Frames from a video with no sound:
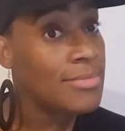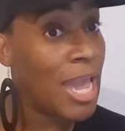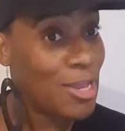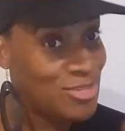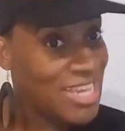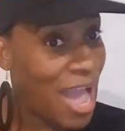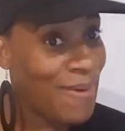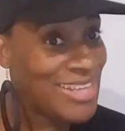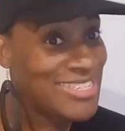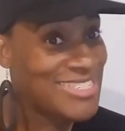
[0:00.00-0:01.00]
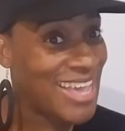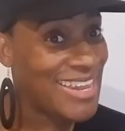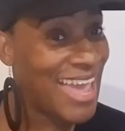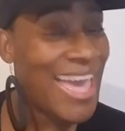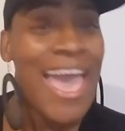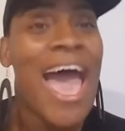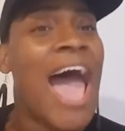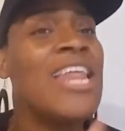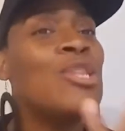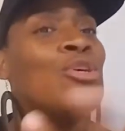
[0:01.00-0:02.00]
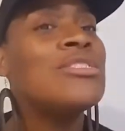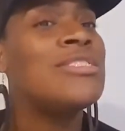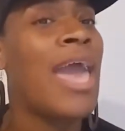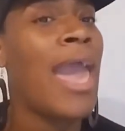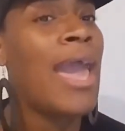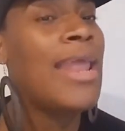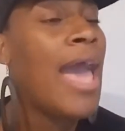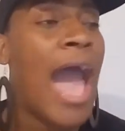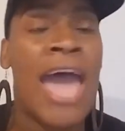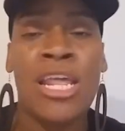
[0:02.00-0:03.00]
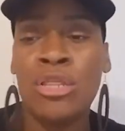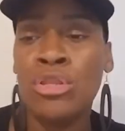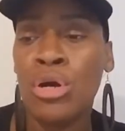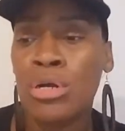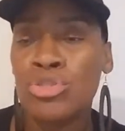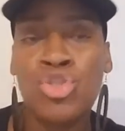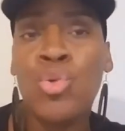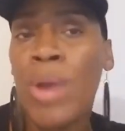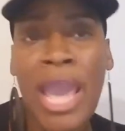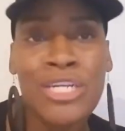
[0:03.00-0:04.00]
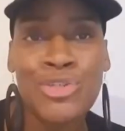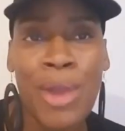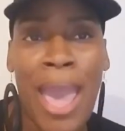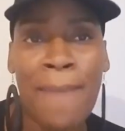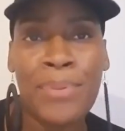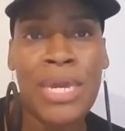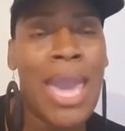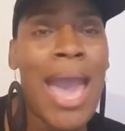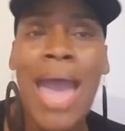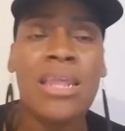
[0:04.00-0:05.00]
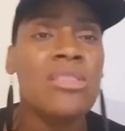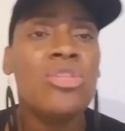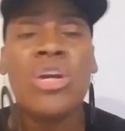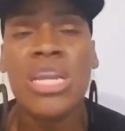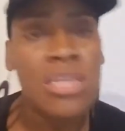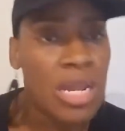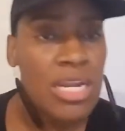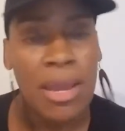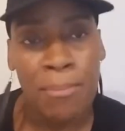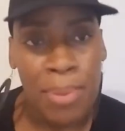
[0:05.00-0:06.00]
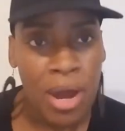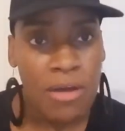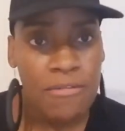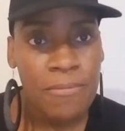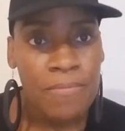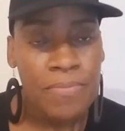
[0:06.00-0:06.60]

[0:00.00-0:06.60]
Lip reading: And you see how I just said that? I didn't look sad. I didn't look too extra happy. I didn't look none of the above.